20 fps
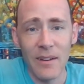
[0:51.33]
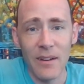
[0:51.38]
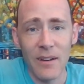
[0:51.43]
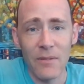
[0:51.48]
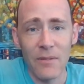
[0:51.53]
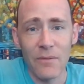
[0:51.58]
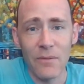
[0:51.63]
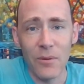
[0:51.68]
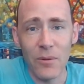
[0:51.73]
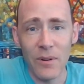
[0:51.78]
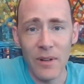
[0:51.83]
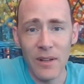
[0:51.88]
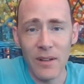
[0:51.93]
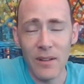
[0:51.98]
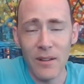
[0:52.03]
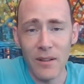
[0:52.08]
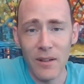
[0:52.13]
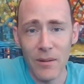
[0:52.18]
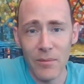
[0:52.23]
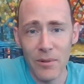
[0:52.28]
a 40
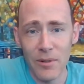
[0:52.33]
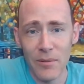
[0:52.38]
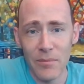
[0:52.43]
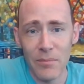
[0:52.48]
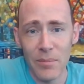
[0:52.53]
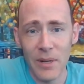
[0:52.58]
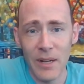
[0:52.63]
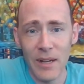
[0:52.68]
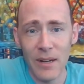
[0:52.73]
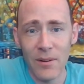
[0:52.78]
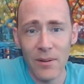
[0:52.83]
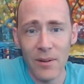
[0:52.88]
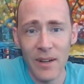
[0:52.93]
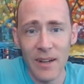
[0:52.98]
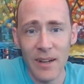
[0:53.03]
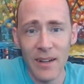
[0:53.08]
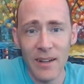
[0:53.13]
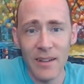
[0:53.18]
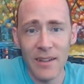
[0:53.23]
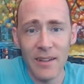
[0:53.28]
kilometer bike
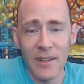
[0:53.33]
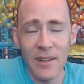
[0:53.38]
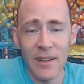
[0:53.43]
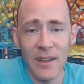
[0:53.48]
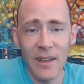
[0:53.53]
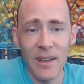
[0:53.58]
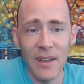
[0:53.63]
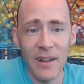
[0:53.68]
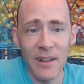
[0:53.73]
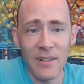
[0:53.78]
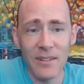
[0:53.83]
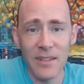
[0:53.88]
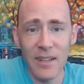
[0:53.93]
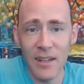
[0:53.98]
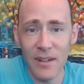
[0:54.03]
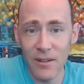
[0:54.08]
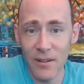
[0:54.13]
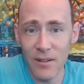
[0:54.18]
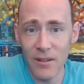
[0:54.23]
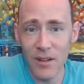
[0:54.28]
ride, and a
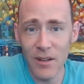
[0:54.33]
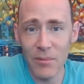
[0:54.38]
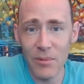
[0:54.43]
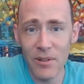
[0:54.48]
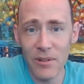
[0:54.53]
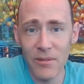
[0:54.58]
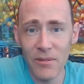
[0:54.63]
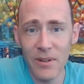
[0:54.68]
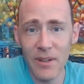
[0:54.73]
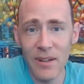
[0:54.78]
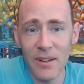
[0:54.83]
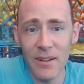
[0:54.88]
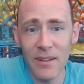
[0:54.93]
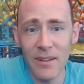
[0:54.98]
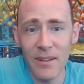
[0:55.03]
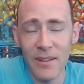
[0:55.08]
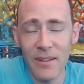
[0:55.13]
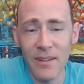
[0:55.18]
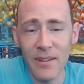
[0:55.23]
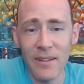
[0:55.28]
10 kilometer run.
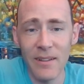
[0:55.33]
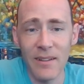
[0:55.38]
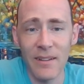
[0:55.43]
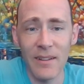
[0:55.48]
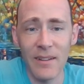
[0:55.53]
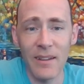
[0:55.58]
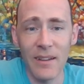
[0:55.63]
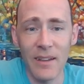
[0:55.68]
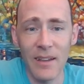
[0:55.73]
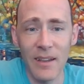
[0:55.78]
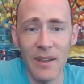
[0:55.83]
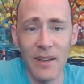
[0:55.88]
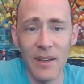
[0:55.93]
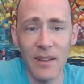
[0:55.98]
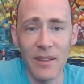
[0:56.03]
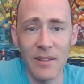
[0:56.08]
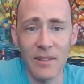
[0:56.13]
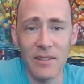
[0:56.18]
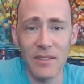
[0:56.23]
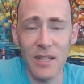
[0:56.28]

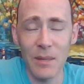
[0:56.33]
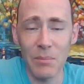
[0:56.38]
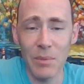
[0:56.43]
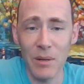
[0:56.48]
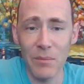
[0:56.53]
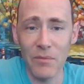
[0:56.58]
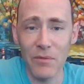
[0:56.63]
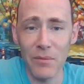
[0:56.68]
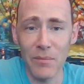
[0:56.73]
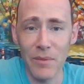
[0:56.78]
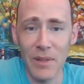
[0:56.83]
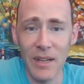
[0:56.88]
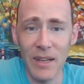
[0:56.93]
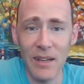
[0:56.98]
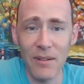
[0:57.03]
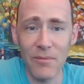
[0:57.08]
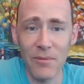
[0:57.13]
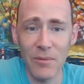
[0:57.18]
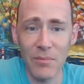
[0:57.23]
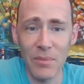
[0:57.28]
And the step up from
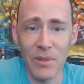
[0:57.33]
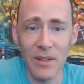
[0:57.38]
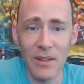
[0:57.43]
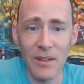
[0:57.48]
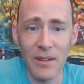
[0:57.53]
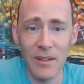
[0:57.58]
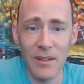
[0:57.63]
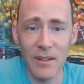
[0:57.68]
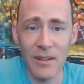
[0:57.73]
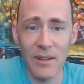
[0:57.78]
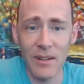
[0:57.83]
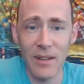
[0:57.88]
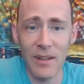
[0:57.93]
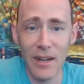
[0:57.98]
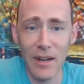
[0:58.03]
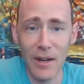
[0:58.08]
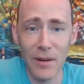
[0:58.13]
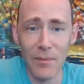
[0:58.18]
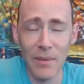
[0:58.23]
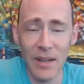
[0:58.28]
that would be an
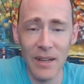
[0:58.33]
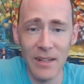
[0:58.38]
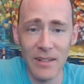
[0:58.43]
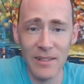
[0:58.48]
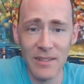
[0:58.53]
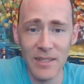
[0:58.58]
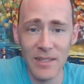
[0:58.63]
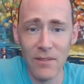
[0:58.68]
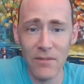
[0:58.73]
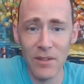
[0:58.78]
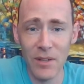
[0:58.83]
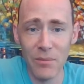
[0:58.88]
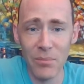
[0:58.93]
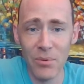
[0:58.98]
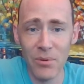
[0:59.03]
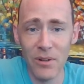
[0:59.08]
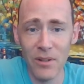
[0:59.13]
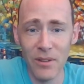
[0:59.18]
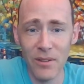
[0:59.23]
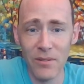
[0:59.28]
Ironman
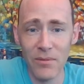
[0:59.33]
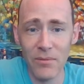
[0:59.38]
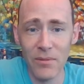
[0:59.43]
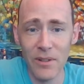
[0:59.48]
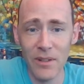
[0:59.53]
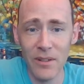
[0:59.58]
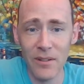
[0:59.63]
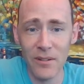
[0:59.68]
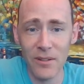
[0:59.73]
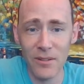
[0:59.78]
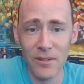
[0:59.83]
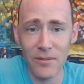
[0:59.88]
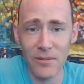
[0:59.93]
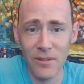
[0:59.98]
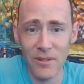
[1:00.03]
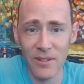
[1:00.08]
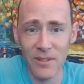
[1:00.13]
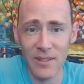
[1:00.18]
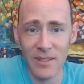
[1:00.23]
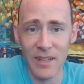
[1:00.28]
70.3, also
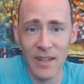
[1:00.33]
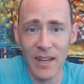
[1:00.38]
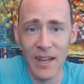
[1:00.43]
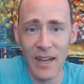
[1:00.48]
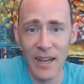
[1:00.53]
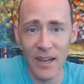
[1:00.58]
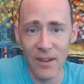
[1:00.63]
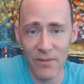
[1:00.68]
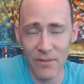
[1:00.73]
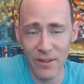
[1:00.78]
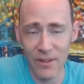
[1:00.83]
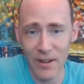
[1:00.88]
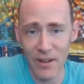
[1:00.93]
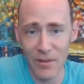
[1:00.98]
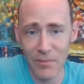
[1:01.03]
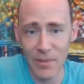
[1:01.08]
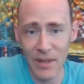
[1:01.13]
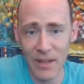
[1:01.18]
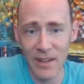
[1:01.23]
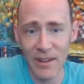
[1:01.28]
known as a half
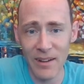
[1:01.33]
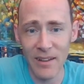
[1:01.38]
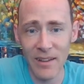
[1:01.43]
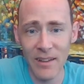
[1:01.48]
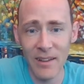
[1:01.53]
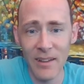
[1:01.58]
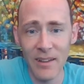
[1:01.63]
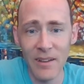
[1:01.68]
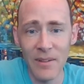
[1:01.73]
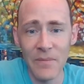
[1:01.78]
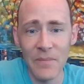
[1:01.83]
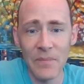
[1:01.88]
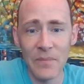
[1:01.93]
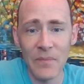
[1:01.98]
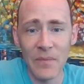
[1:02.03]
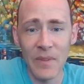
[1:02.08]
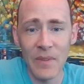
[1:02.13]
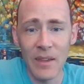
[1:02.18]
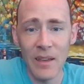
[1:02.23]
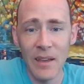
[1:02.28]
Ironman.
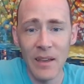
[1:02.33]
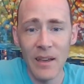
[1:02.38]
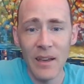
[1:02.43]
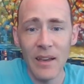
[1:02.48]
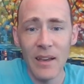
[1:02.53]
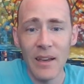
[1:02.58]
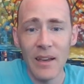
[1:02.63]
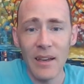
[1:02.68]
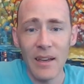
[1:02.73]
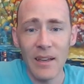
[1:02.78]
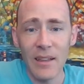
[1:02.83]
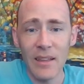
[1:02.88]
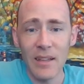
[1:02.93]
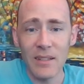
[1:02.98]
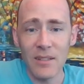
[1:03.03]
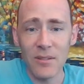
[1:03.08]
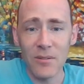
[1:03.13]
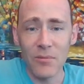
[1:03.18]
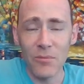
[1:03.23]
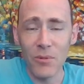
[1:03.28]
And
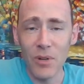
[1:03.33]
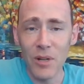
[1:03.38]
that's a